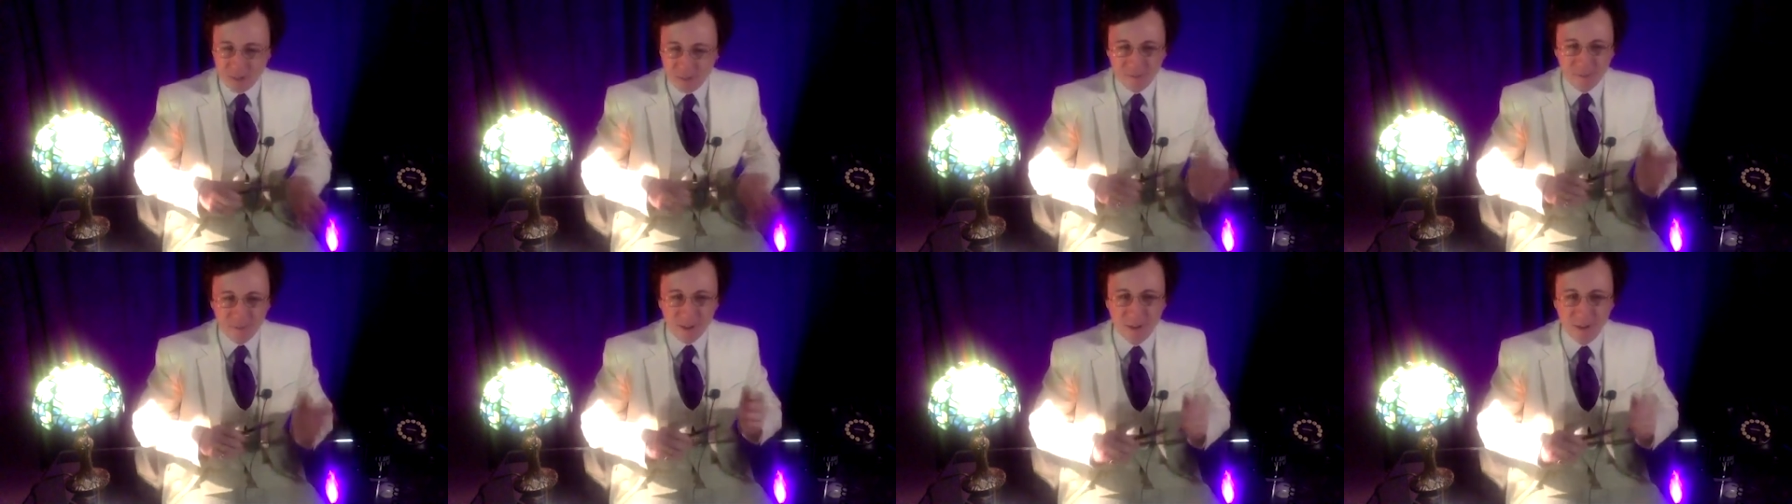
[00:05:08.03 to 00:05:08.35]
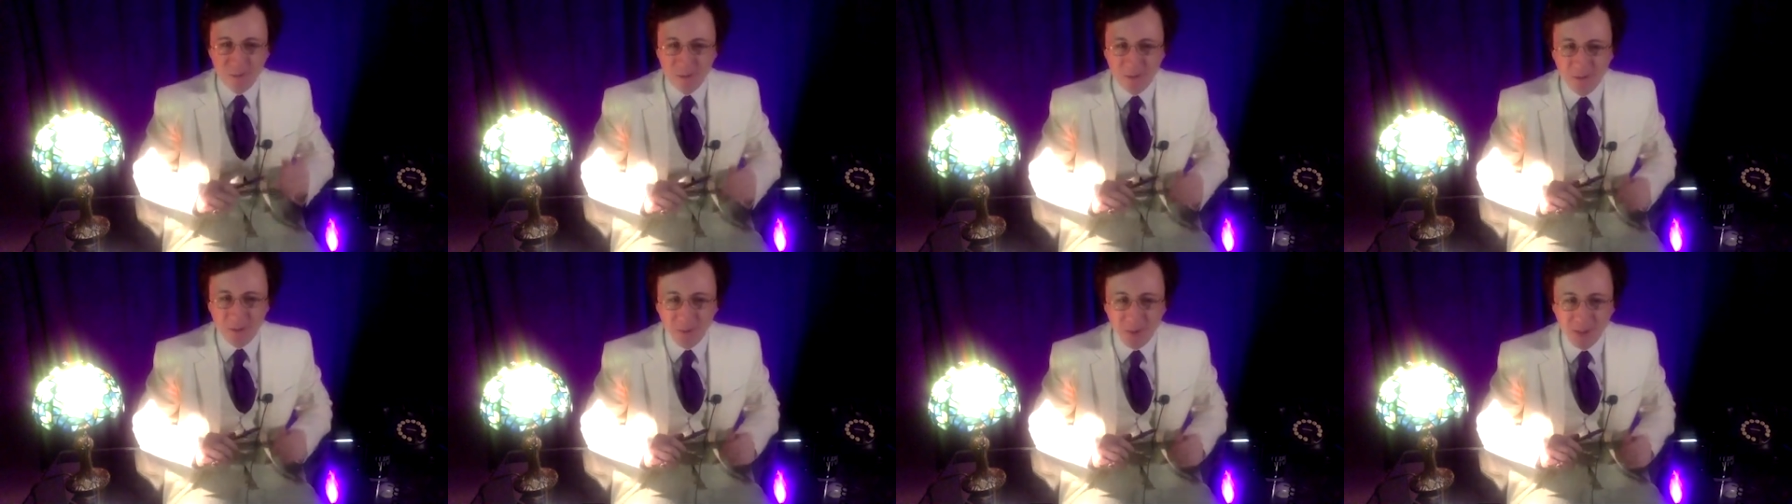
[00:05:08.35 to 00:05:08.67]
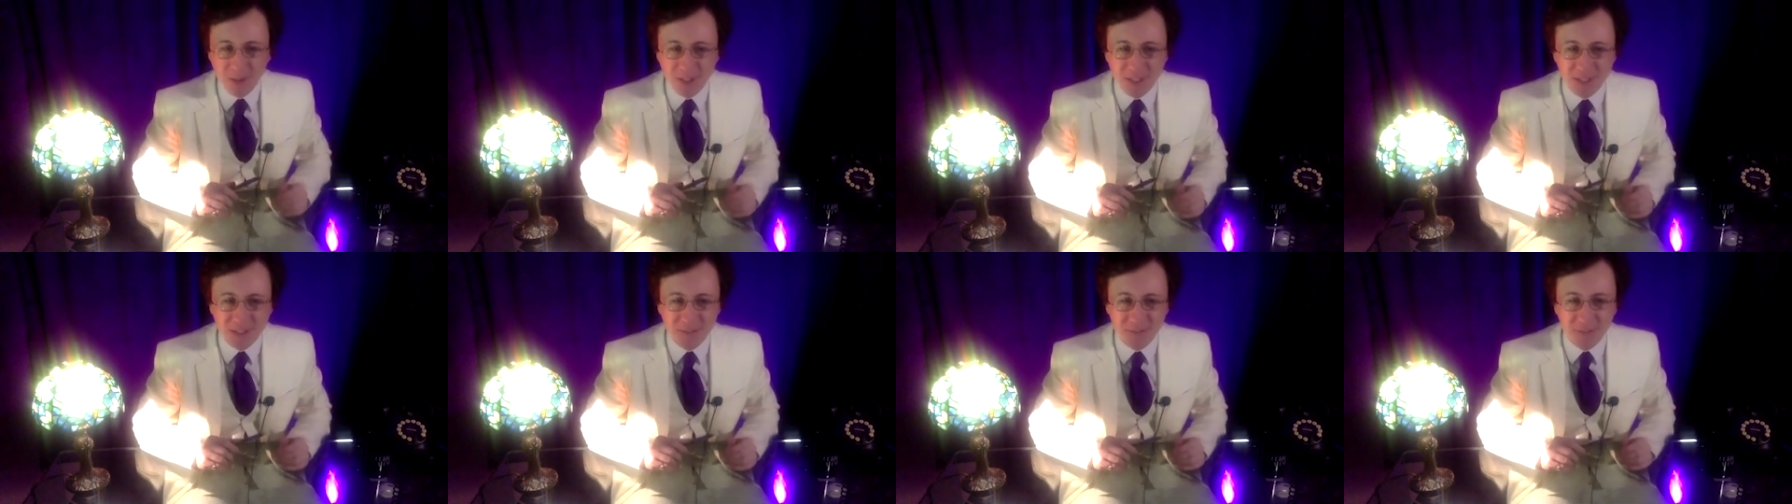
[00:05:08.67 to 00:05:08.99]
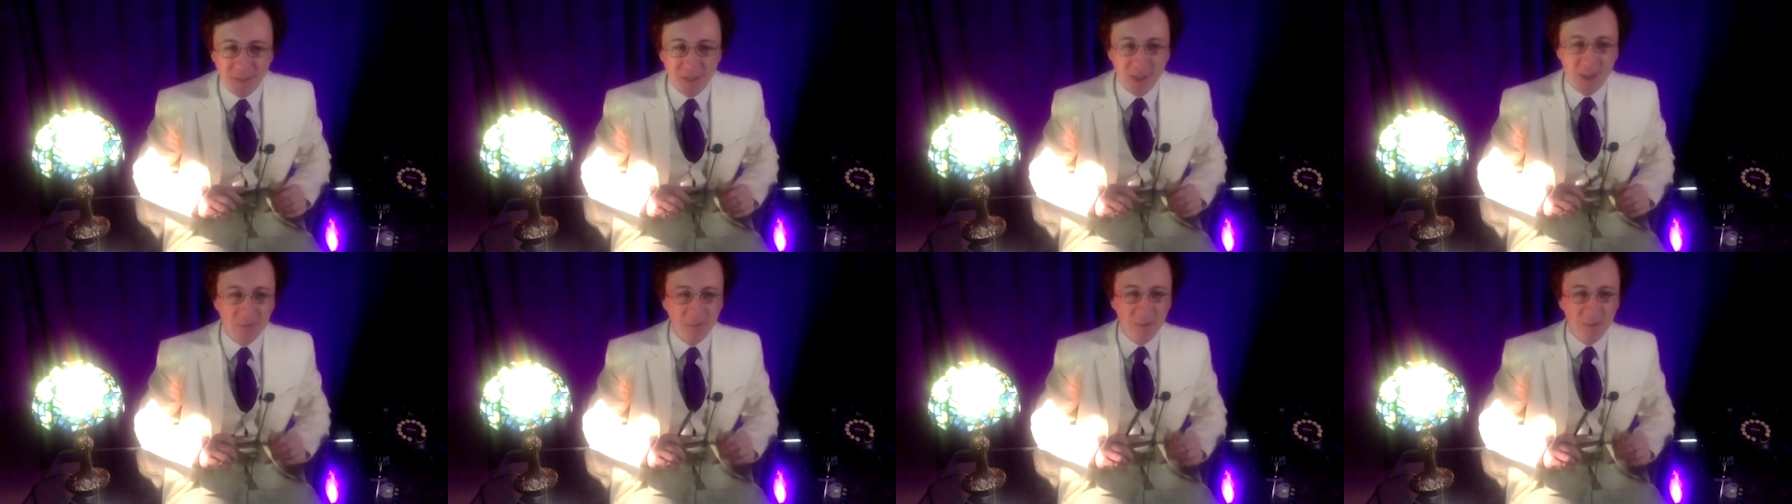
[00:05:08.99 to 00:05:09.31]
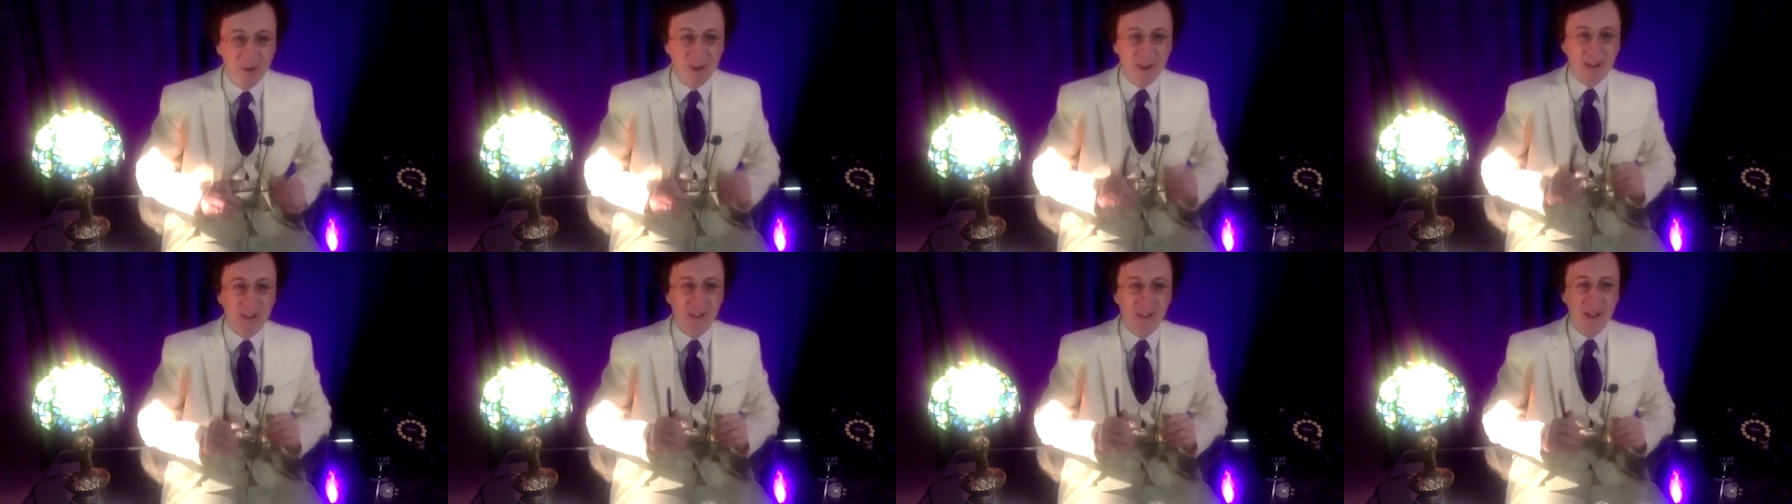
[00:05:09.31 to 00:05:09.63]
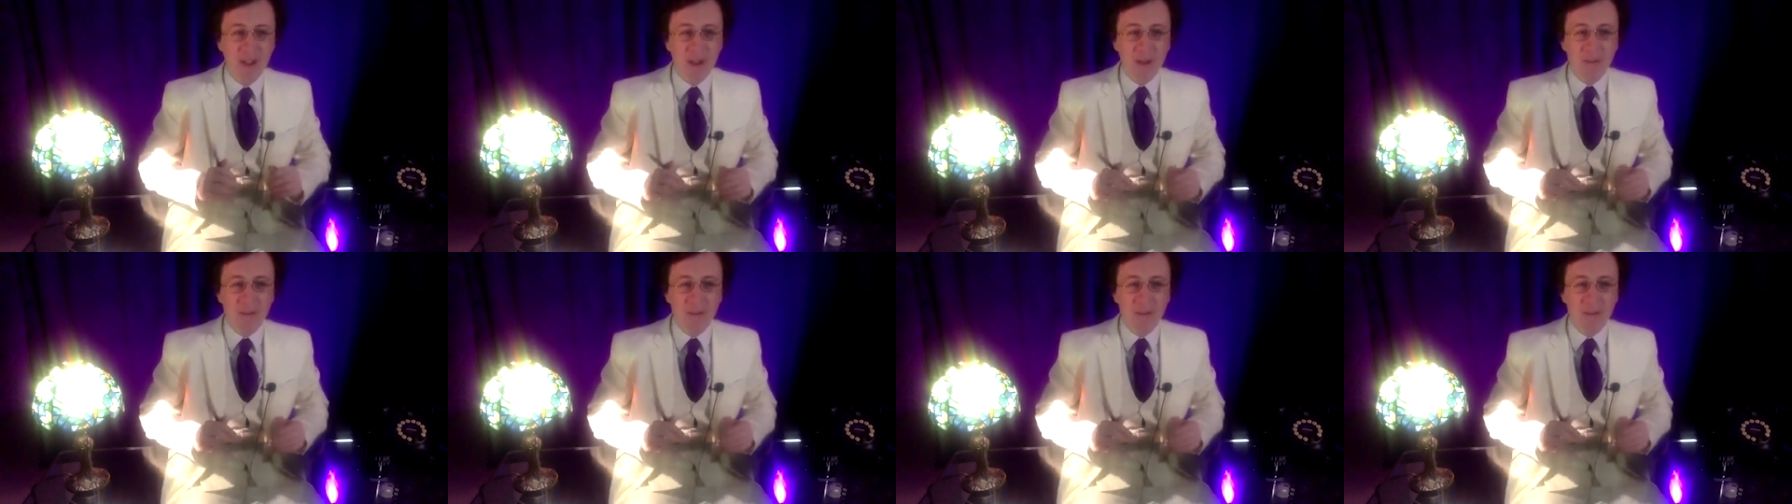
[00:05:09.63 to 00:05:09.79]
and very persuasive on that point,